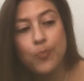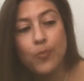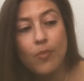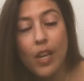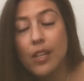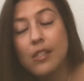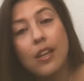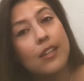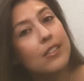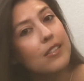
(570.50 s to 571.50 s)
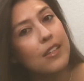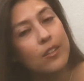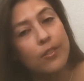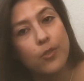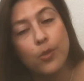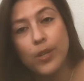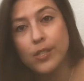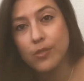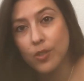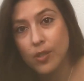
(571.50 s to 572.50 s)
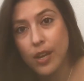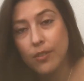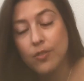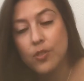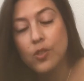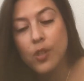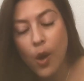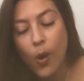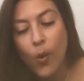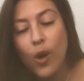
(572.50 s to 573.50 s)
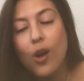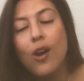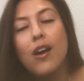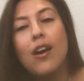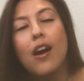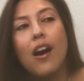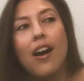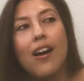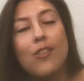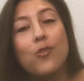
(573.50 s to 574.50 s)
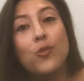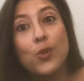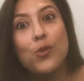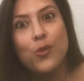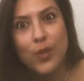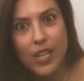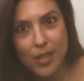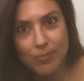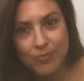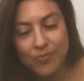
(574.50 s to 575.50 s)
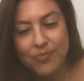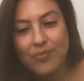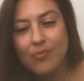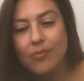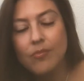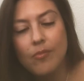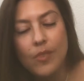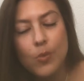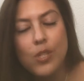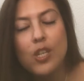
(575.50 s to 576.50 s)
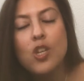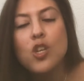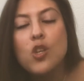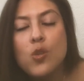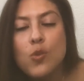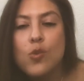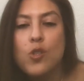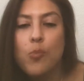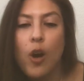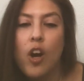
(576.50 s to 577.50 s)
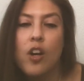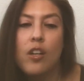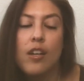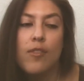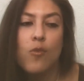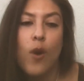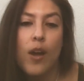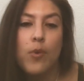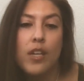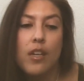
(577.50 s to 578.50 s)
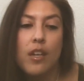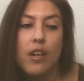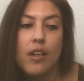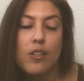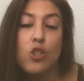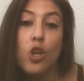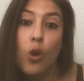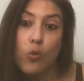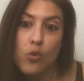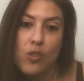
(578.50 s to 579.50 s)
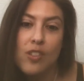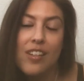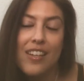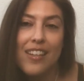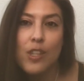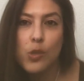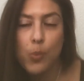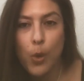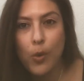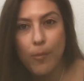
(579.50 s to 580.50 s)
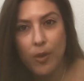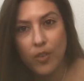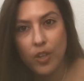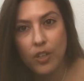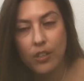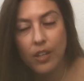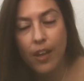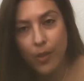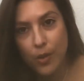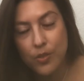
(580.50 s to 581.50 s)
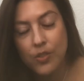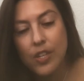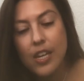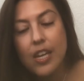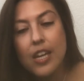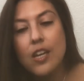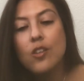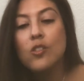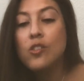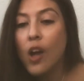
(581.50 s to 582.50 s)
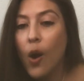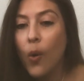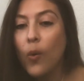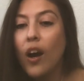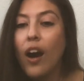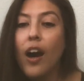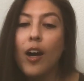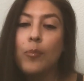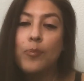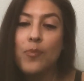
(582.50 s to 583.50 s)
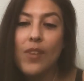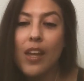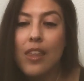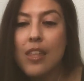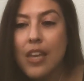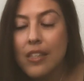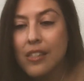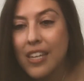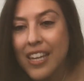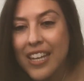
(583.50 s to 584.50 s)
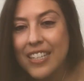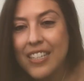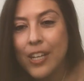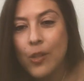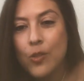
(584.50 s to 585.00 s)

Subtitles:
And it's not necessarily for the rest of her life. So the food freedom was a huge part of why we chose this program over others. So I think that's it. I know